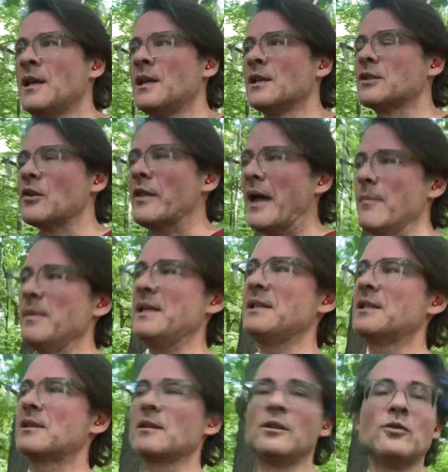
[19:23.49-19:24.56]
So that
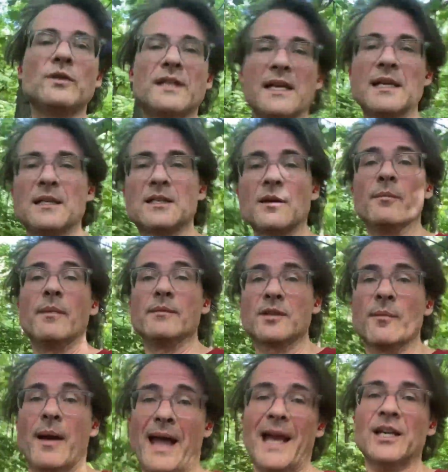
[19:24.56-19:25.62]
means losing
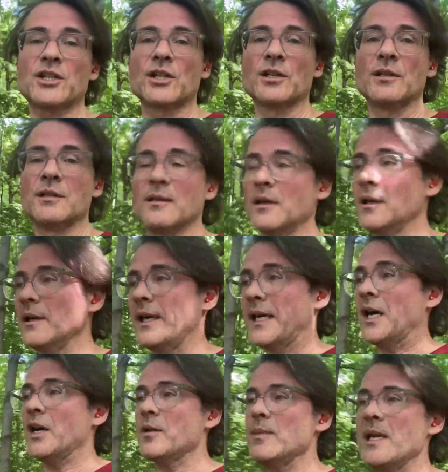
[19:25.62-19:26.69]
some action
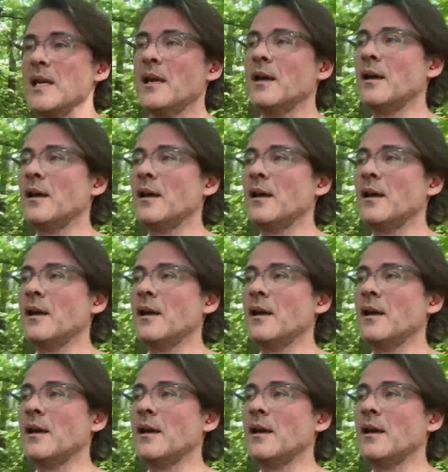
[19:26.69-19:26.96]
economy.